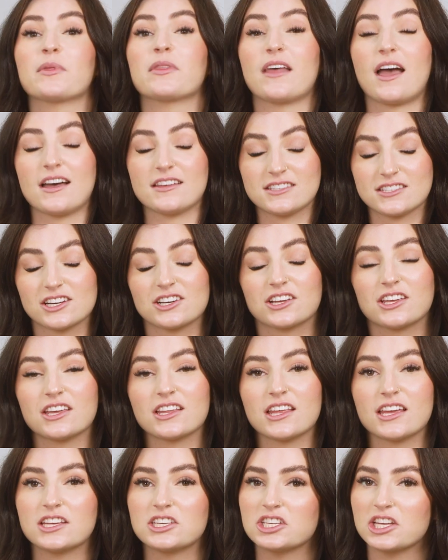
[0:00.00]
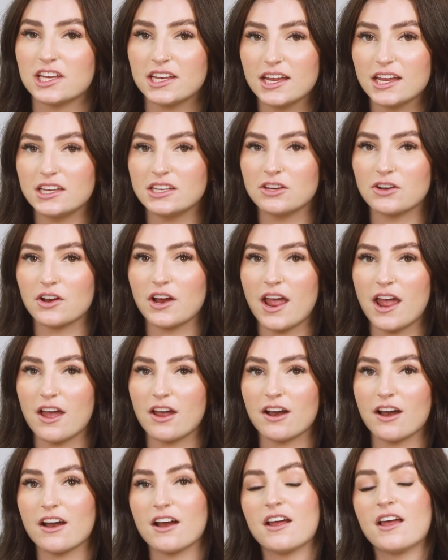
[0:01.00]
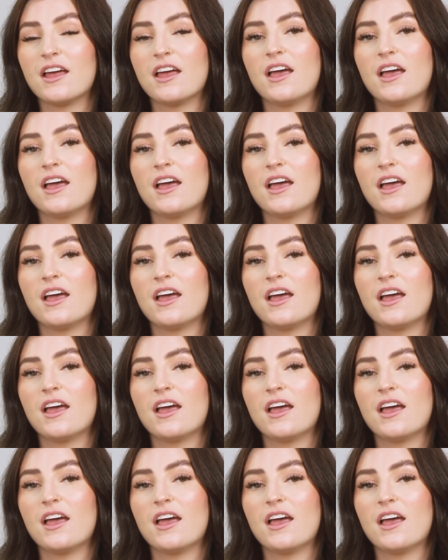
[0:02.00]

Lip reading: that circulation in your hair,